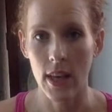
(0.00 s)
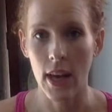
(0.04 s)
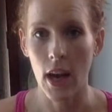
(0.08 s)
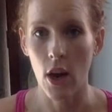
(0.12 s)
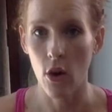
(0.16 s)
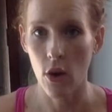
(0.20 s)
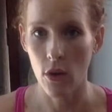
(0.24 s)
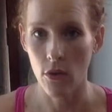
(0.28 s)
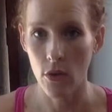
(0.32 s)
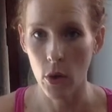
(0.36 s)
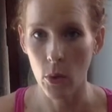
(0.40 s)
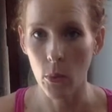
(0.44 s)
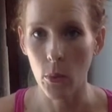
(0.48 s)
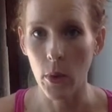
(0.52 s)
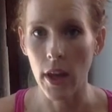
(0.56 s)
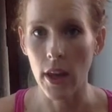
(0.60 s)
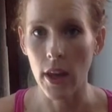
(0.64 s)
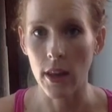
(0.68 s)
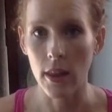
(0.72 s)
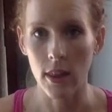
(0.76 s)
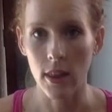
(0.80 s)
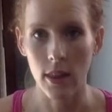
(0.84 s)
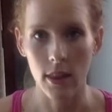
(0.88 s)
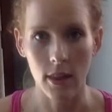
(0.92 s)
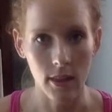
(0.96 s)
However, with,
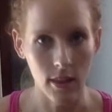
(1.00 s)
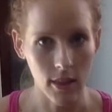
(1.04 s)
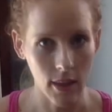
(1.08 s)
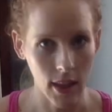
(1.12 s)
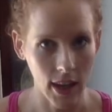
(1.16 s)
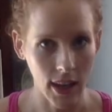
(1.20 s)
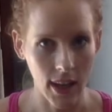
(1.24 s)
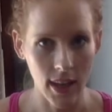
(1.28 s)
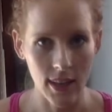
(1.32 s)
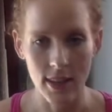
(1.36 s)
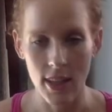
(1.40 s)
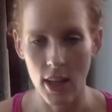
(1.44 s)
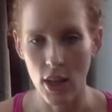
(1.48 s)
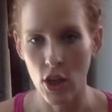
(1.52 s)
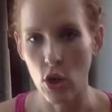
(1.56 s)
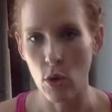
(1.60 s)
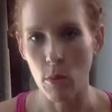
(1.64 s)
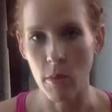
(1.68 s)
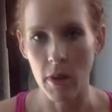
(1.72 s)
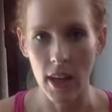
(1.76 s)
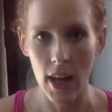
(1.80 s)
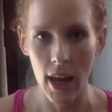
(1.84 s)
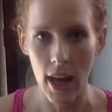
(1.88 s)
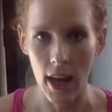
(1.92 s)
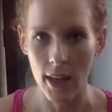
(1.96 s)
like I said,
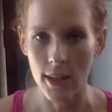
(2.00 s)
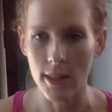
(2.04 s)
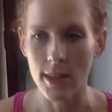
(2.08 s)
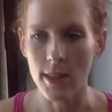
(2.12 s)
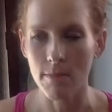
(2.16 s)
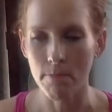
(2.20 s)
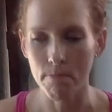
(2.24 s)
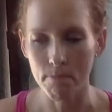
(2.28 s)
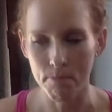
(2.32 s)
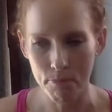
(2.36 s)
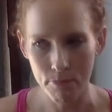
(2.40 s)
newbie gains,